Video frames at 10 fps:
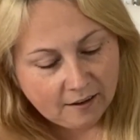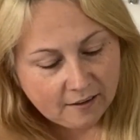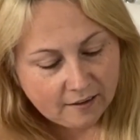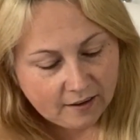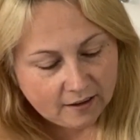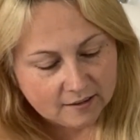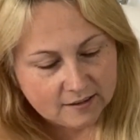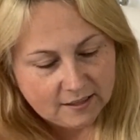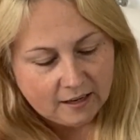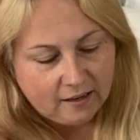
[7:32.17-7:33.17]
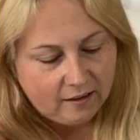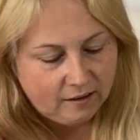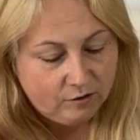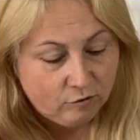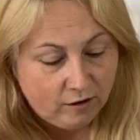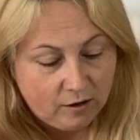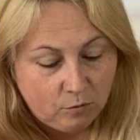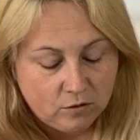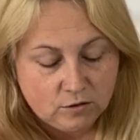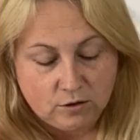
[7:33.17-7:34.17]
And then you can sit if you really
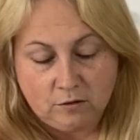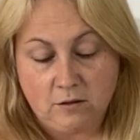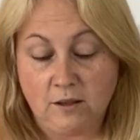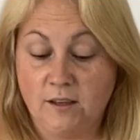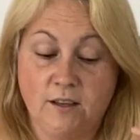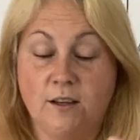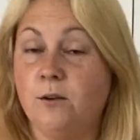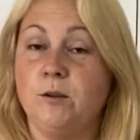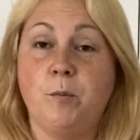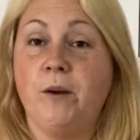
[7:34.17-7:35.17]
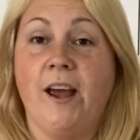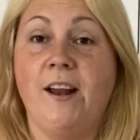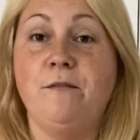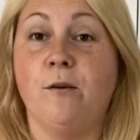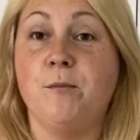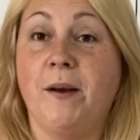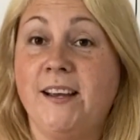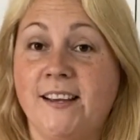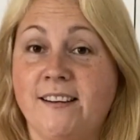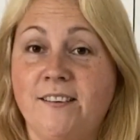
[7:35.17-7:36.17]
want to. You can always put your headphones
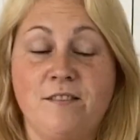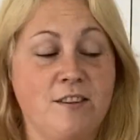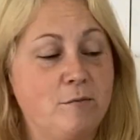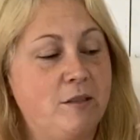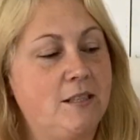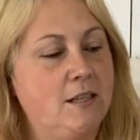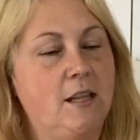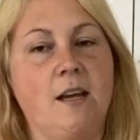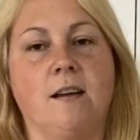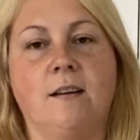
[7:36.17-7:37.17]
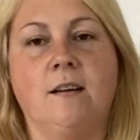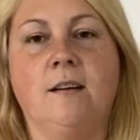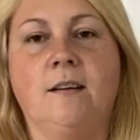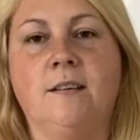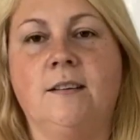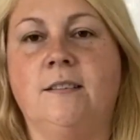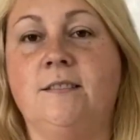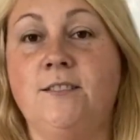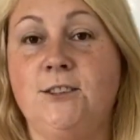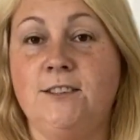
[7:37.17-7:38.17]
back in for them to sit there.
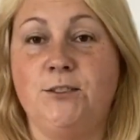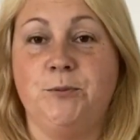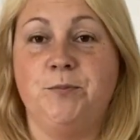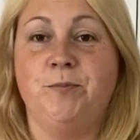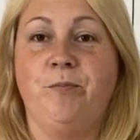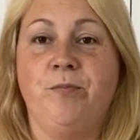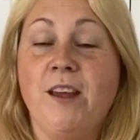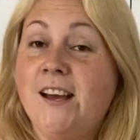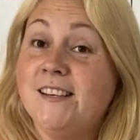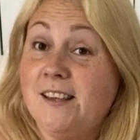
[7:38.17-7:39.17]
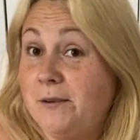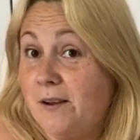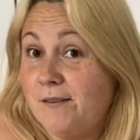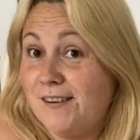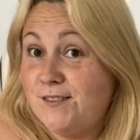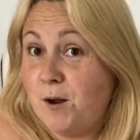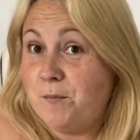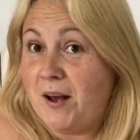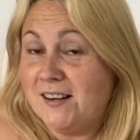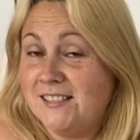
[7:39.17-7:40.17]
Yes. There we go.
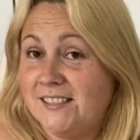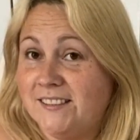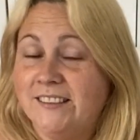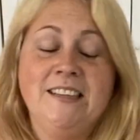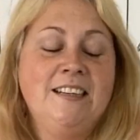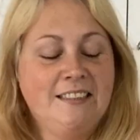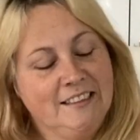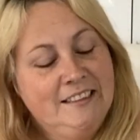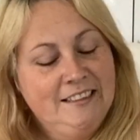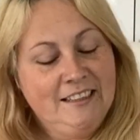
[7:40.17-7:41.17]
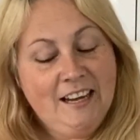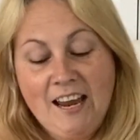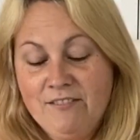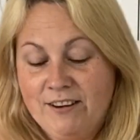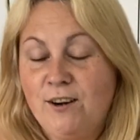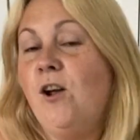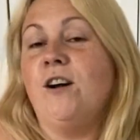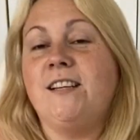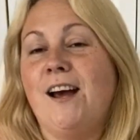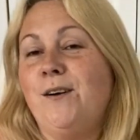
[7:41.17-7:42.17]
Not bad, is it? Even in
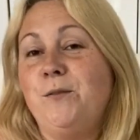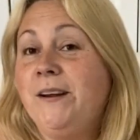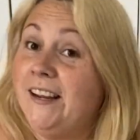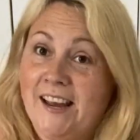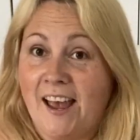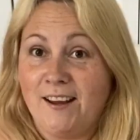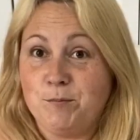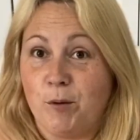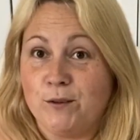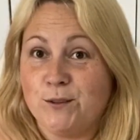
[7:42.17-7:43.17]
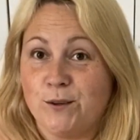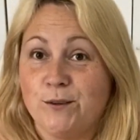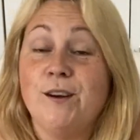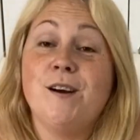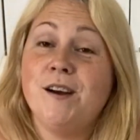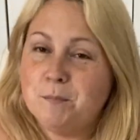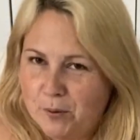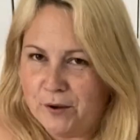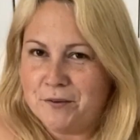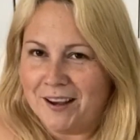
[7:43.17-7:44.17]
lockdown, we can get Xbox stuff.
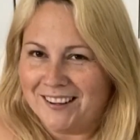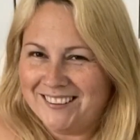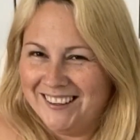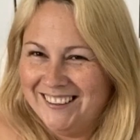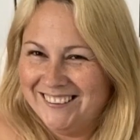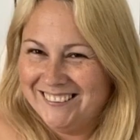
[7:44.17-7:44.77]
Perfect.